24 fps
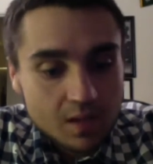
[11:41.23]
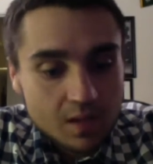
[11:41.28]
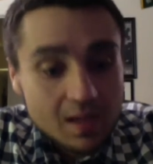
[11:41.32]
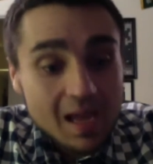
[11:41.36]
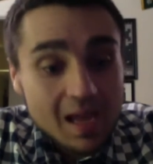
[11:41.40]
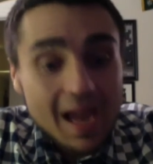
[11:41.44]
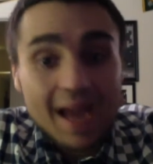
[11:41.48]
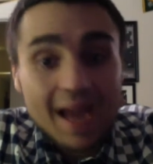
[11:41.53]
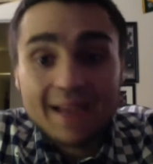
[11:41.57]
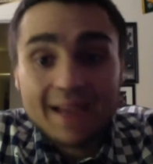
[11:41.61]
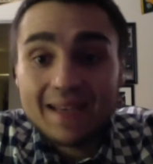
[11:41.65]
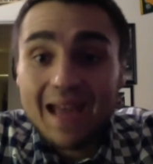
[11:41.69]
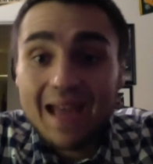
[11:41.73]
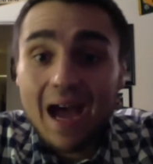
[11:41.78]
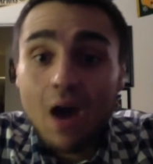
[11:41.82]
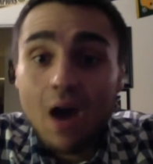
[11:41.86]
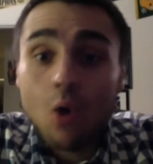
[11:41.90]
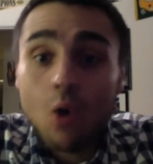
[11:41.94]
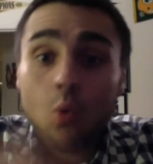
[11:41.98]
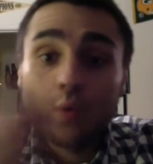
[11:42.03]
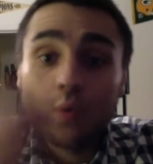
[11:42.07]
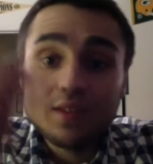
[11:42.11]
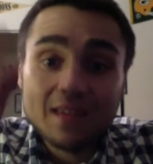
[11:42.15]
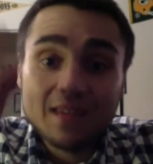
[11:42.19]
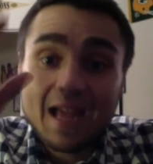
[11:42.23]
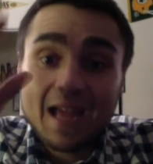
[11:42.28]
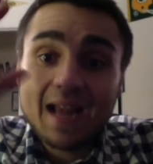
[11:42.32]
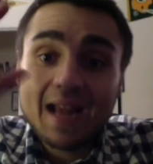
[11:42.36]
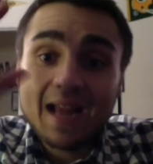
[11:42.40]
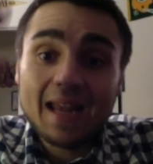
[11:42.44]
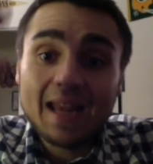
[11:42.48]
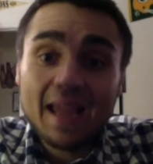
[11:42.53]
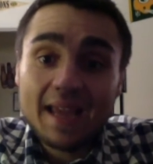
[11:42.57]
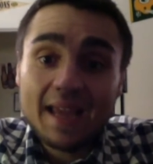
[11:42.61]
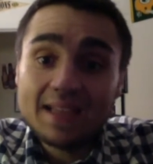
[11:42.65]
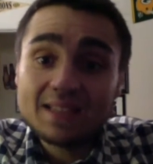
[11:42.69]
And now with
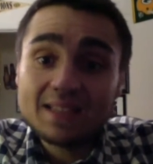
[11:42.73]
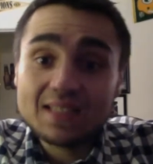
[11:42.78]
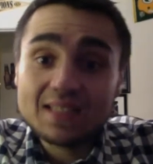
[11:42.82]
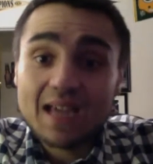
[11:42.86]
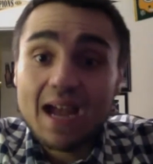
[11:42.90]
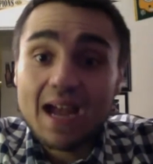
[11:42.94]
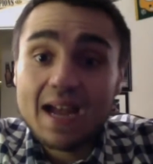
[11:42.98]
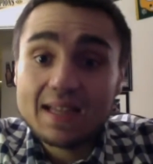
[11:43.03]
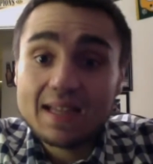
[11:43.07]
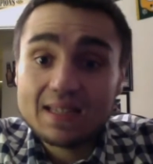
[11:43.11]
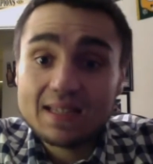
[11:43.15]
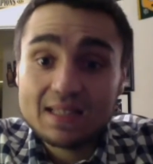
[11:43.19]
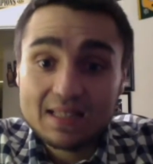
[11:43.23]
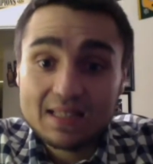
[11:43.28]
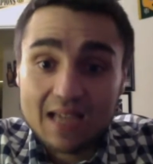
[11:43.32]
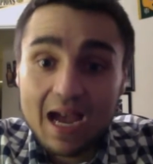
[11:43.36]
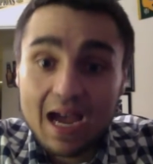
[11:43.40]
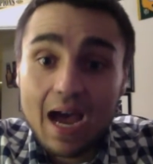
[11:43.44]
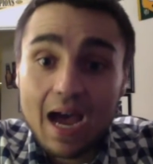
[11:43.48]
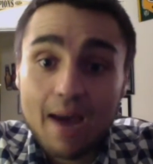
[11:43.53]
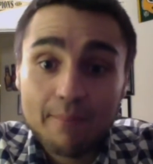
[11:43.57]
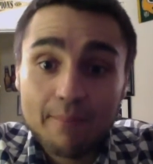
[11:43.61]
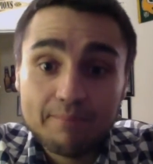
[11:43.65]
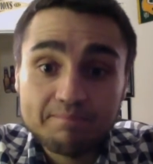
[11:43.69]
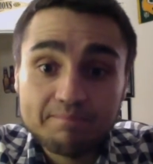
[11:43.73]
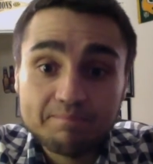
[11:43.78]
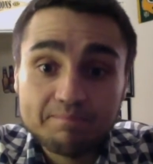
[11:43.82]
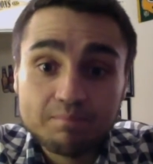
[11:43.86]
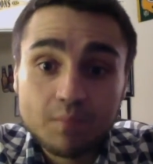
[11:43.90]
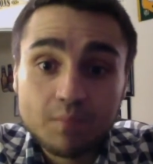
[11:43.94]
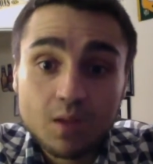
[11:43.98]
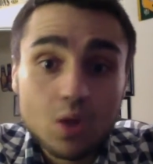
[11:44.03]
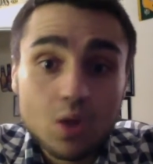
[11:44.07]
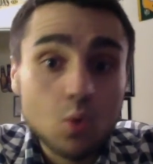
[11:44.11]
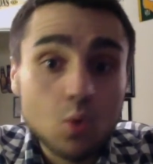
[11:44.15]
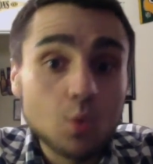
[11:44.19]
that ace guy at the top,
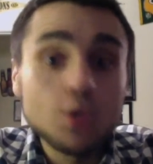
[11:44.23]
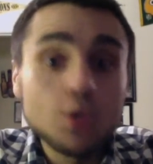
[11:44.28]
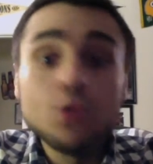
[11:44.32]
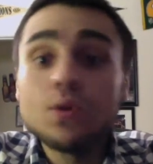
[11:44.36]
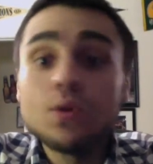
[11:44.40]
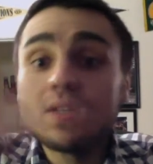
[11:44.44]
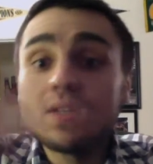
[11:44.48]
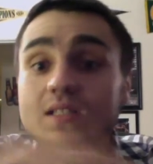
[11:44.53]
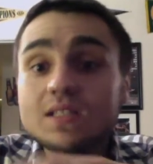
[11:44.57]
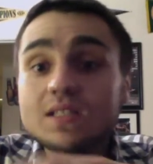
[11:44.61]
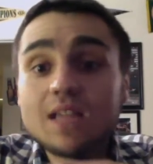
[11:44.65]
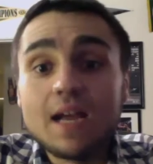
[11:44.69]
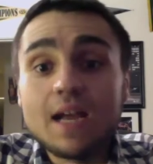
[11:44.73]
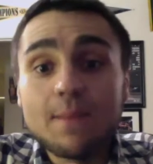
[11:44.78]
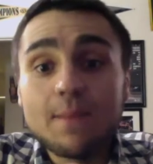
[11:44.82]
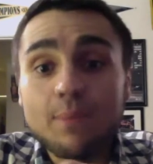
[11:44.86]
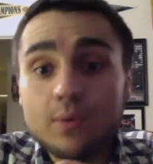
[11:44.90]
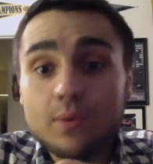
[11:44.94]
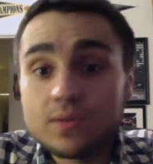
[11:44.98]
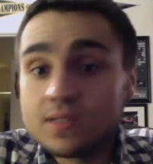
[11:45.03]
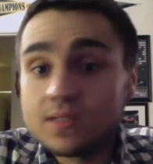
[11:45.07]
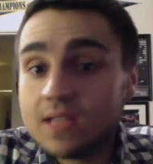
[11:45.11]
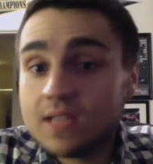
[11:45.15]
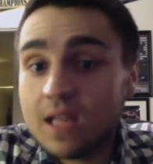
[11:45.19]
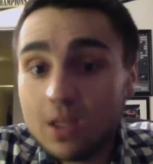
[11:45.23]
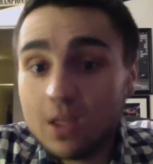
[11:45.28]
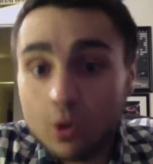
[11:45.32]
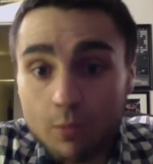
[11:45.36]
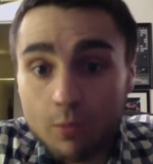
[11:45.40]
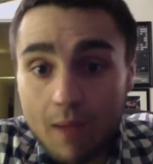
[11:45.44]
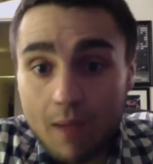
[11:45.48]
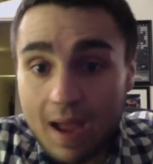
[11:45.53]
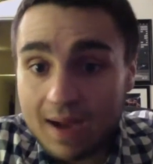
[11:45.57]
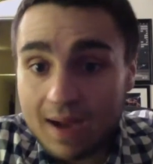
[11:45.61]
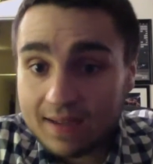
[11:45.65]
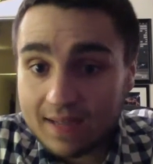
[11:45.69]
where you could slide Porcello
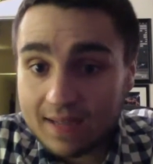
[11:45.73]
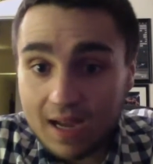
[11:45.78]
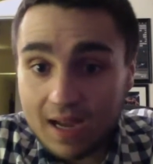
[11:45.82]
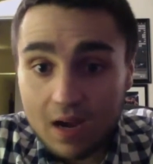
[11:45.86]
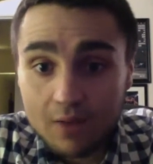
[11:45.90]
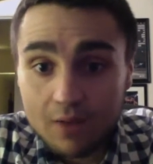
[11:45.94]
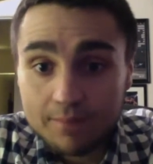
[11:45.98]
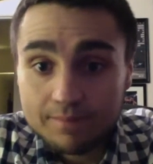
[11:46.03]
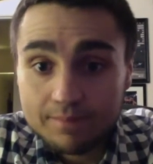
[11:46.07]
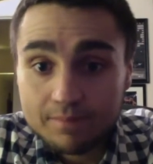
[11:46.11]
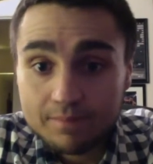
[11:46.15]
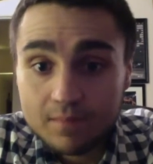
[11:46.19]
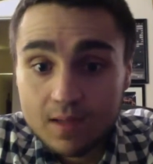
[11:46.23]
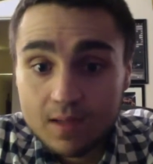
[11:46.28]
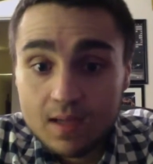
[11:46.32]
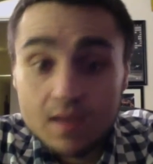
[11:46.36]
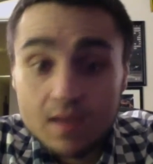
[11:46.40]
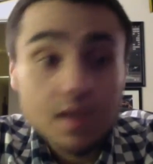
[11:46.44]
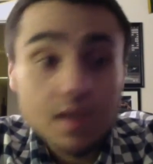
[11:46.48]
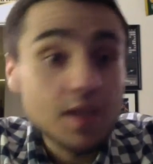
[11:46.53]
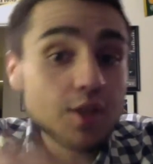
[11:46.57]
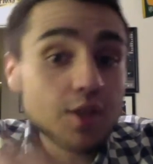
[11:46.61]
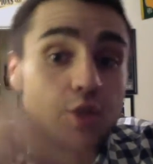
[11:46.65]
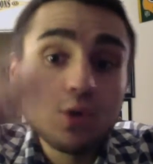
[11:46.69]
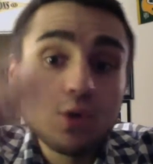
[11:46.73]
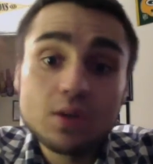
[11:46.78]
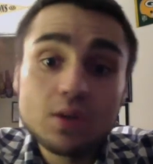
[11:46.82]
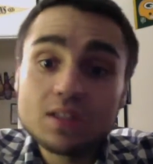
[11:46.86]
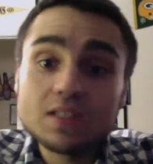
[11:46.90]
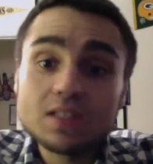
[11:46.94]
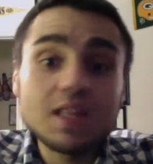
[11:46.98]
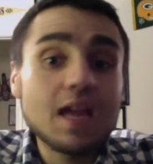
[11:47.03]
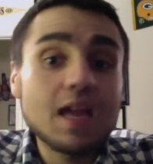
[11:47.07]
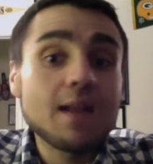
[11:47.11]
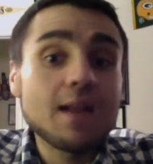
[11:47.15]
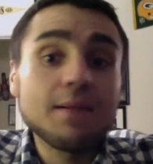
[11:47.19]
back down, you could
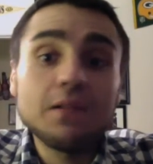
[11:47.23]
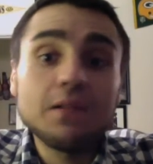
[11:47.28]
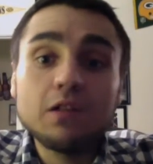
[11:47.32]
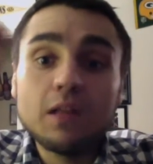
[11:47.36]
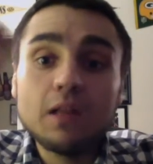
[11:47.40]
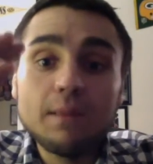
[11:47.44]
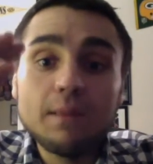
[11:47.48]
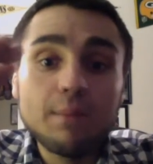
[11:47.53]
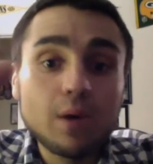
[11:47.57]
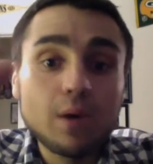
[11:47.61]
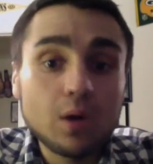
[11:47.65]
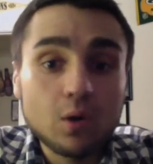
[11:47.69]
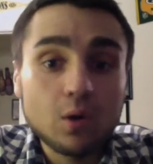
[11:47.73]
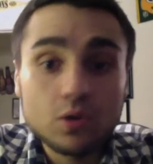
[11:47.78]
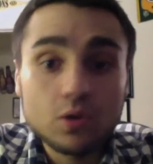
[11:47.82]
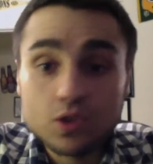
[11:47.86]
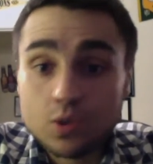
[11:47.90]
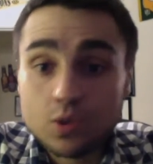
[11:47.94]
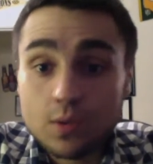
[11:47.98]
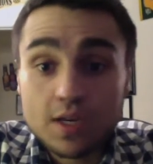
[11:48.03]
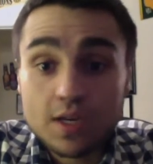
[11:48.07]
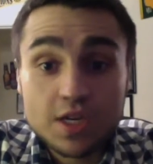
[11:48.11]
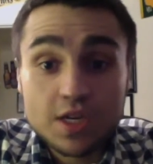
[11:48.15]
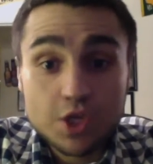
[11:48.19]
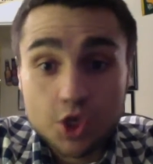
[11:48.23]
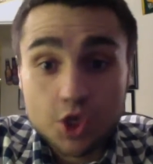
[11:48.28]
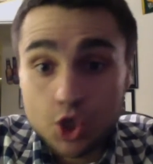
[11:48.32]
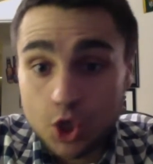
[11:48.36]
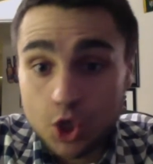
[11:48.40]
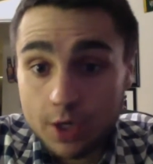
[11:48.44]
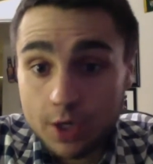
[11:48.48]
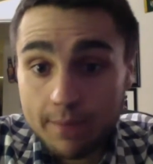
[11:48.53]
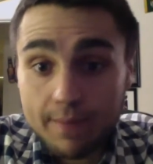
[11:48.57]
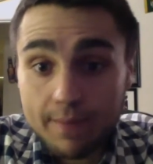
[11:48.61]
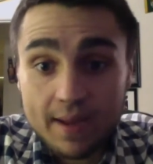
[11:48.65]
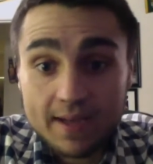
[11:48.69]
slide Clay Buchholz where he
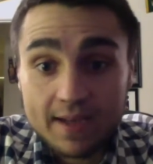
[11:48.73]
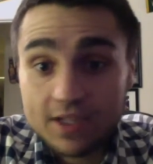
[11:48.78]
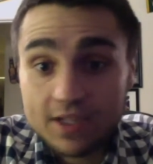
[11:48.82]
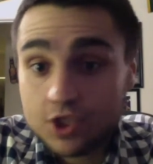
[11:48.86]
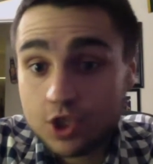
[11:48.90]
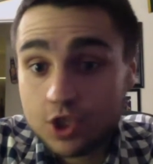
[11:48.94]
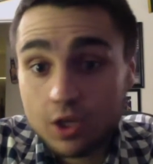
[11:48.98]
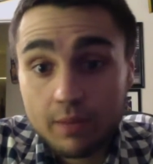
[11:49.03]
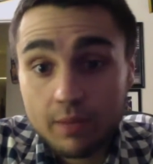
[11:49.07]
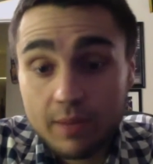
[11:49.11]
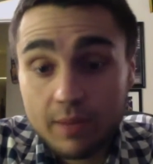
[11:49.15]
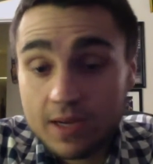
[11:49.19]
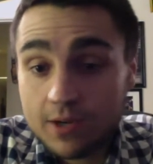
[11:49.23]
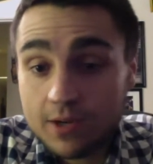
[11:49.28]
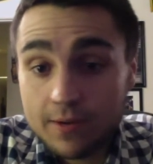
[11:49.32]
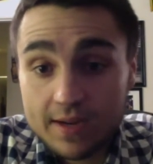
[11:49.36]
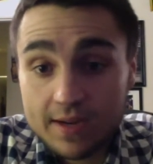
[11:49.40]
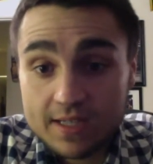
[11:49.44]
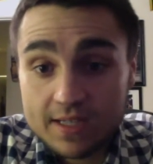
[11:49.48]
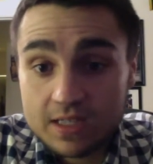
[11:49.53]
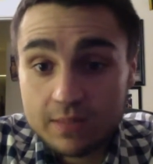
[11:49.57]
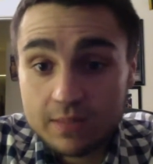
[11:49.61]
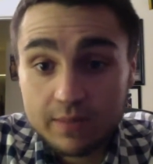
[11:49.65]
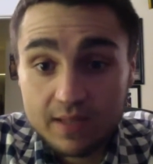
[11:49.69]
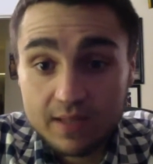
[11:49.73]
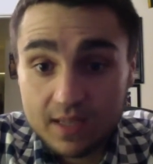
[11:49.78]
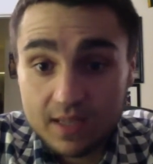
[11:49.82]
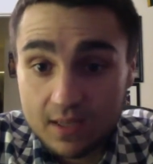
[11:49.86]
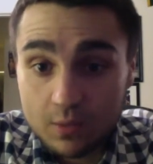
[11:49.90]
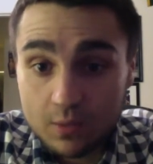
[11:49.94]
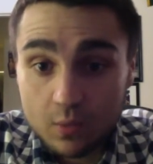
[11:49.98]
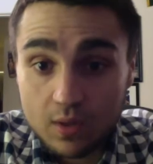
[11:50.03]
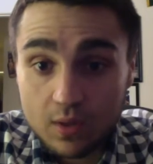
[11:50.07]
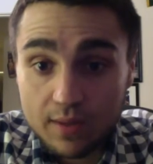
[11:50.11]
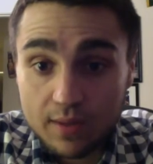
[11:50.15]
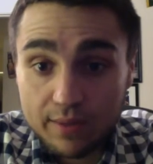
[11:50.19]
should have been. He shouldn't have been your ace to
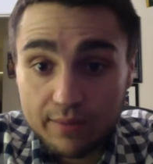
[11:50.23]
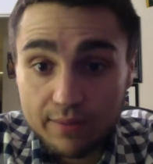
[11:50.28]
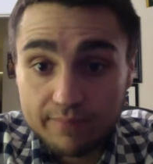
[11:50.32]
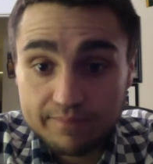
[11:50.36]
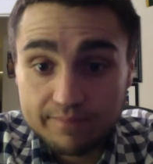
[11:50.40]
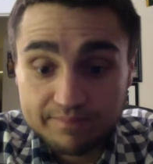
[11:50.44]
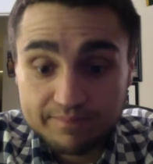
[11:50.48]
begin with.